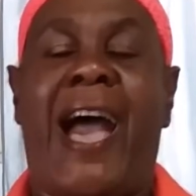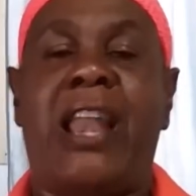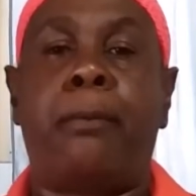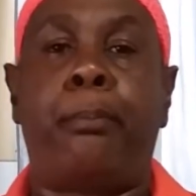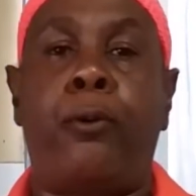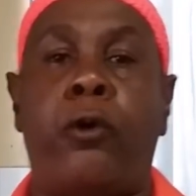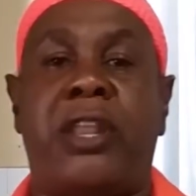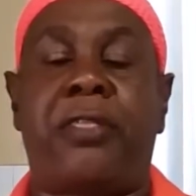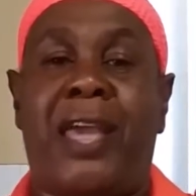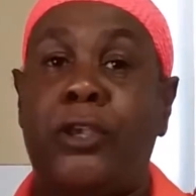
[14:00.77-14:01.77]

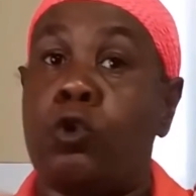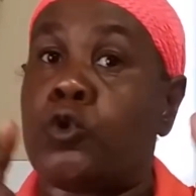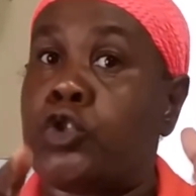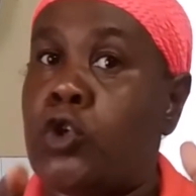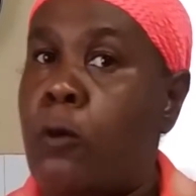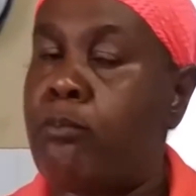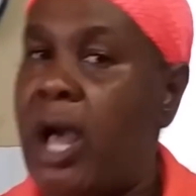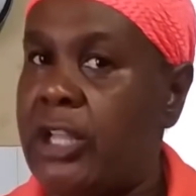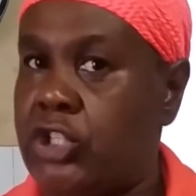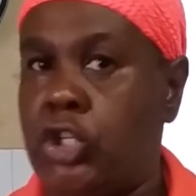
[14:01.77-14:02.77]
Valport. Thank you so
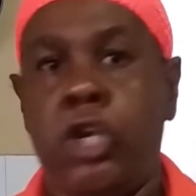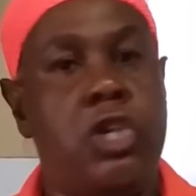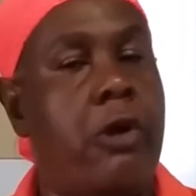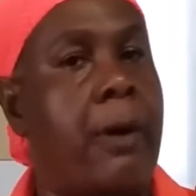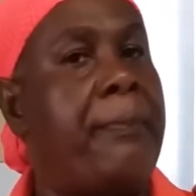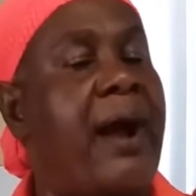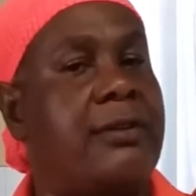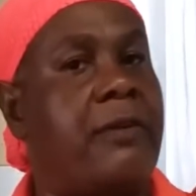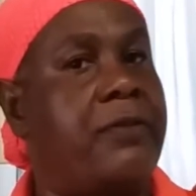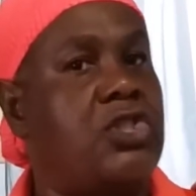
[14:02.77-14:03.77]
much. You're a
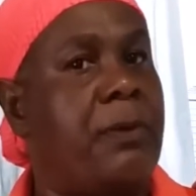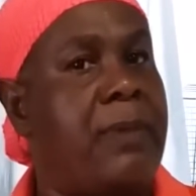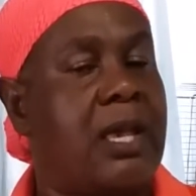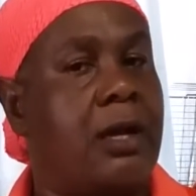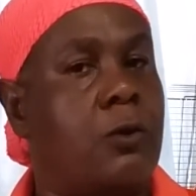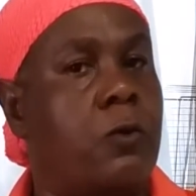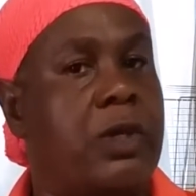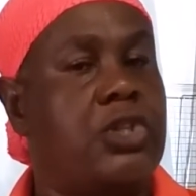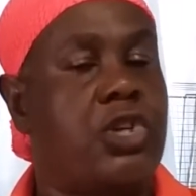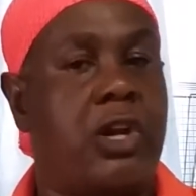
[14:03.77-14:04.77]
part of the Jamaican
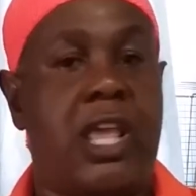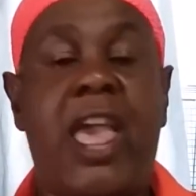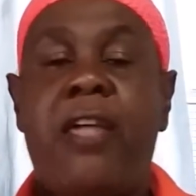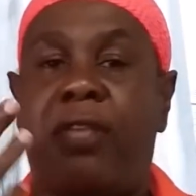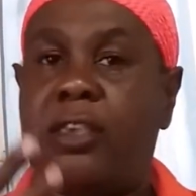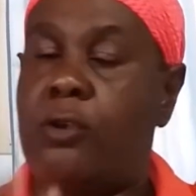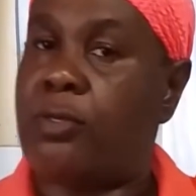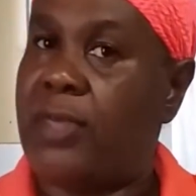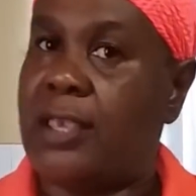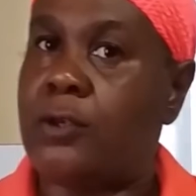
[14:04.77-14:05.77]
cooking journey. Thank
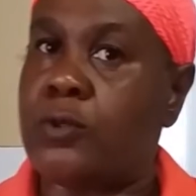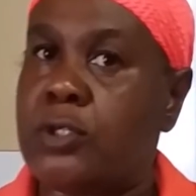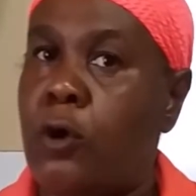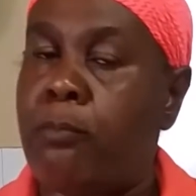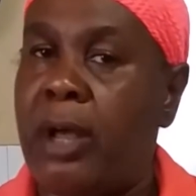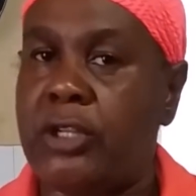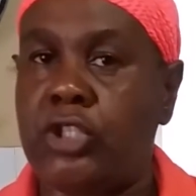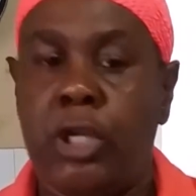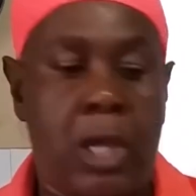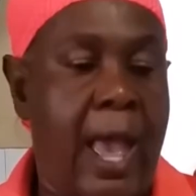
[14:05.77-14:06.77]
you so
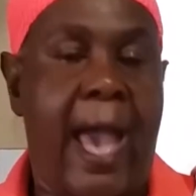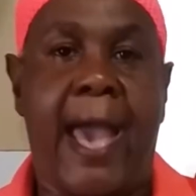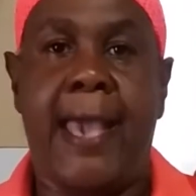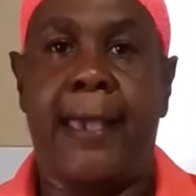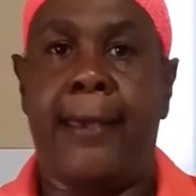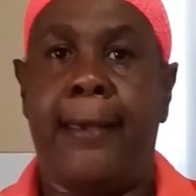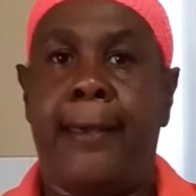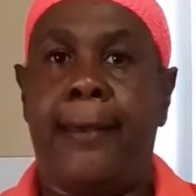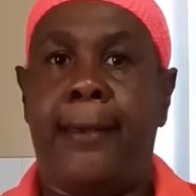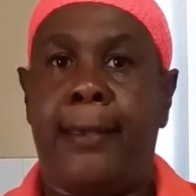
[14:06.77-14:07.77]
much.
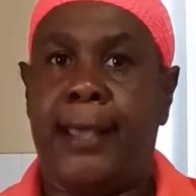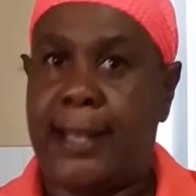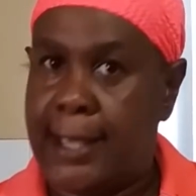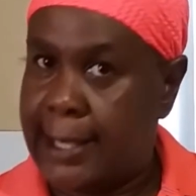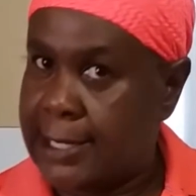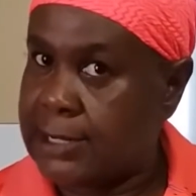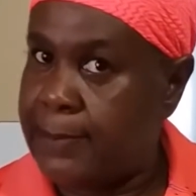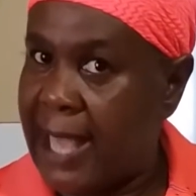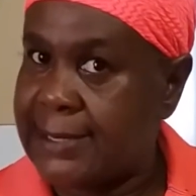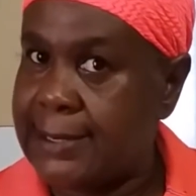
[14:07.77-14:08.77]
You think it's
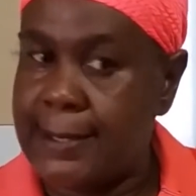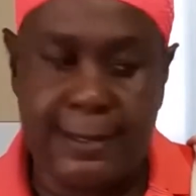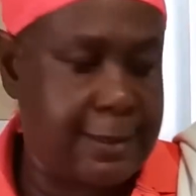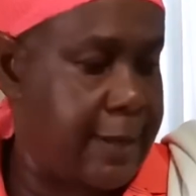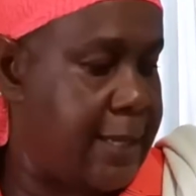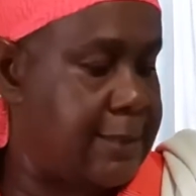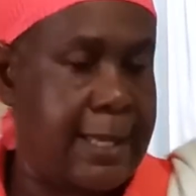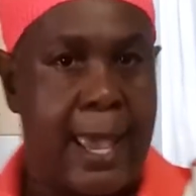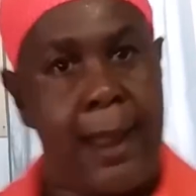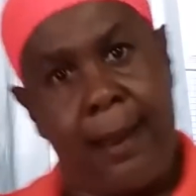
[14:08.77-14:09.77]
blessed, no
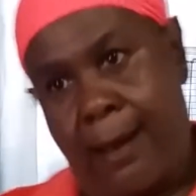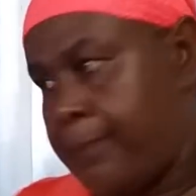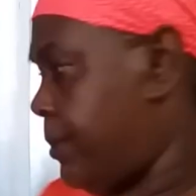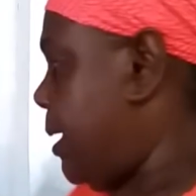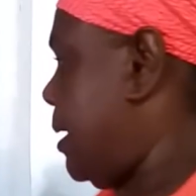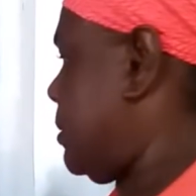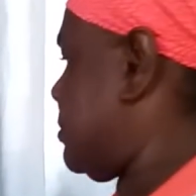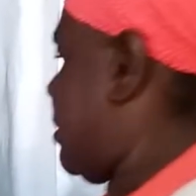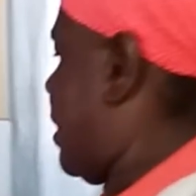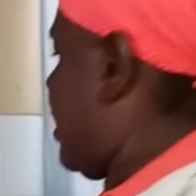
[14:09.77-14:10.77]
stress? Hello,
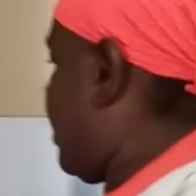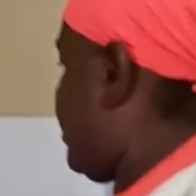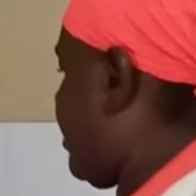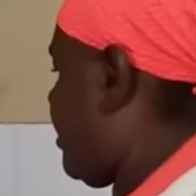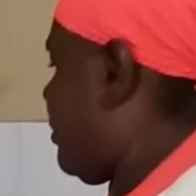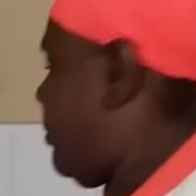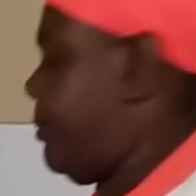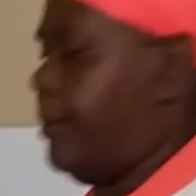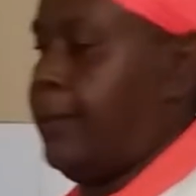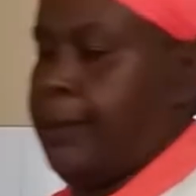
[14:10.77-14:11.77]
please. In now.
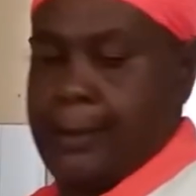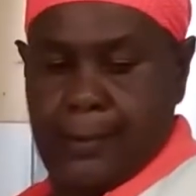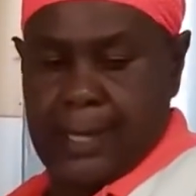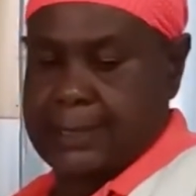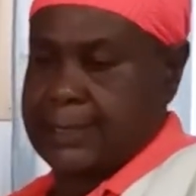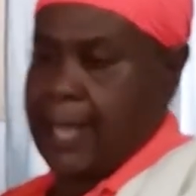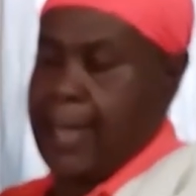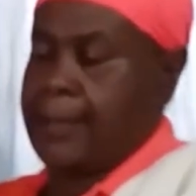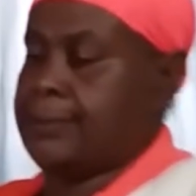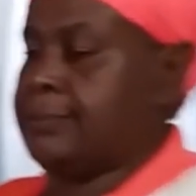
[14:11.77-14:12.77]
What's
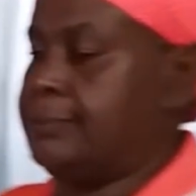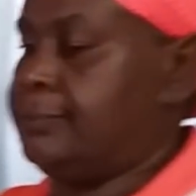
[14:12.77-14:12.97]
that?